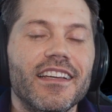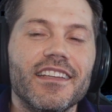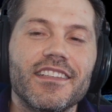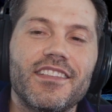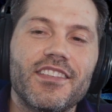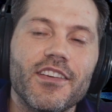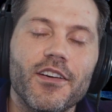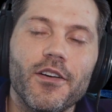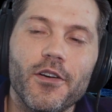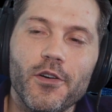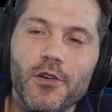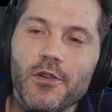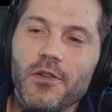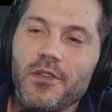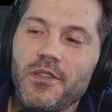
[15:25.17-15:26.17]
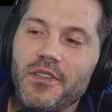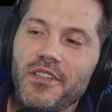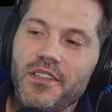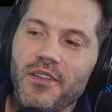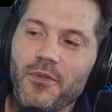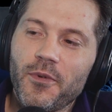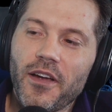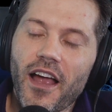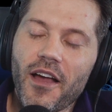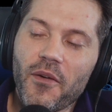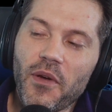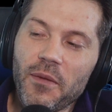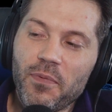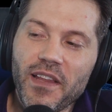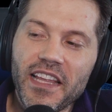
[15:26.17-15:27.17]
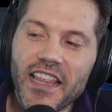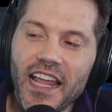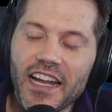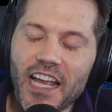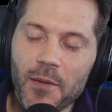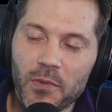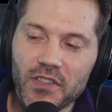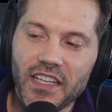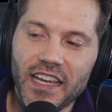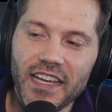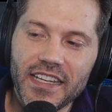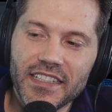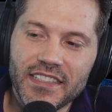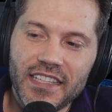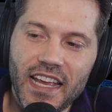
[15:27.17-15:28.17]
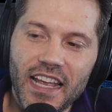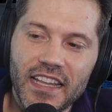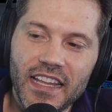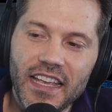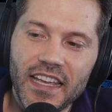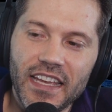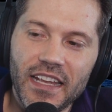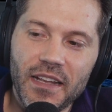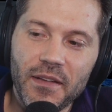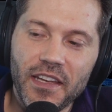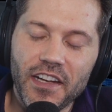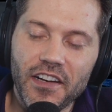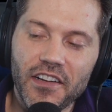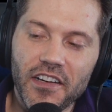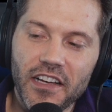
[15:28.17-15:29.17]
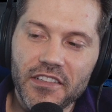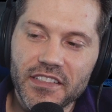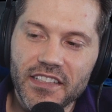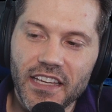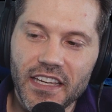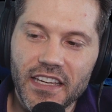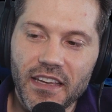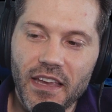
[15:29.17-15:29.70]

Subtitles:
So we played that a couple days, and then, you know, I was like,